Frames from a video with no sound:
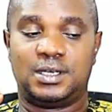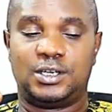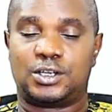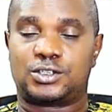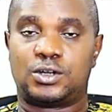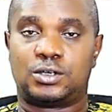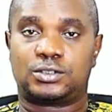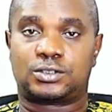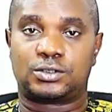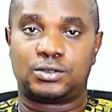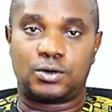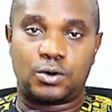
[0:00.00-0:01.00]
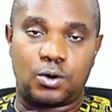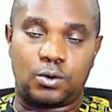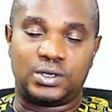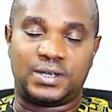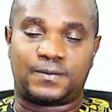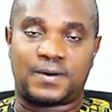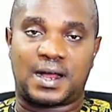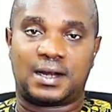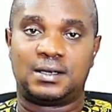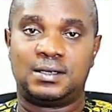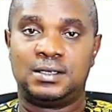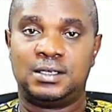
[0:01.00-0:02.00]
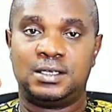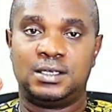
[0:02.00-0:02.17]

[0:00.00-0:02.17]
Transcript: It does not hold the file.